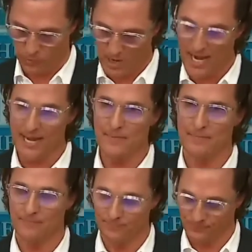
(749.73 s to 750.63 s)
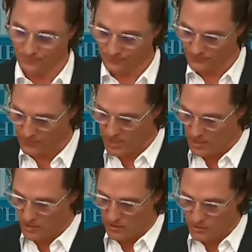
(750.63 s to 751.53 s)
Why?
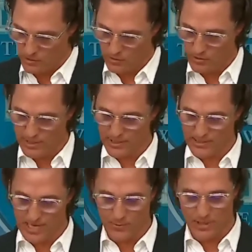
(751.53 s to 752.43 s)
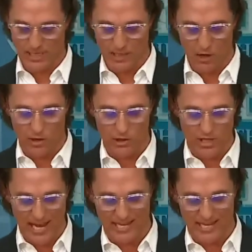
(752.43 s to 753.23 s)
Due to the exceptionally large